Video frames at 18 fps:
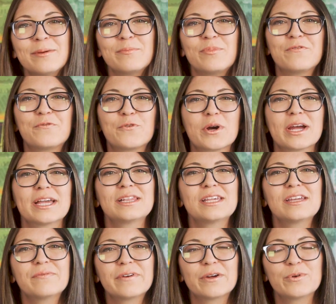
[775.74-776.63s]
Before I
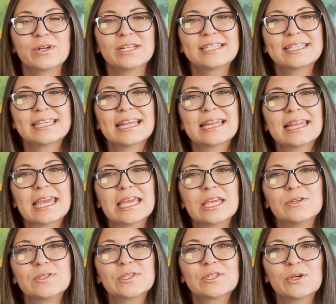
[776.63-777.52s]
leave, I want to say
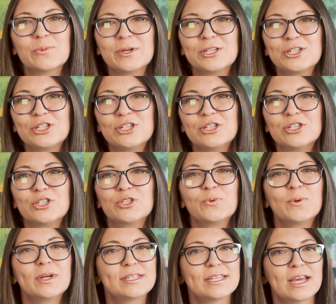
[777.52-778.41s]
thank you so much to
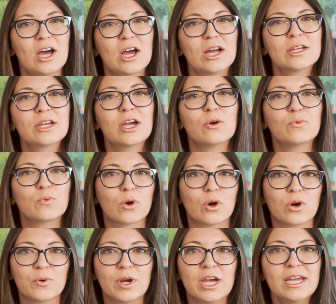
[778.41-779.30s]
Shwetong,
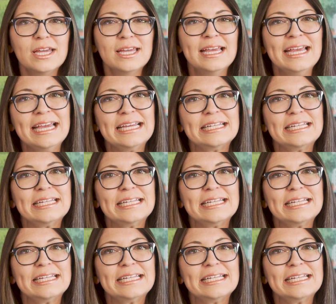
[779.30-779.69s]
Aurora,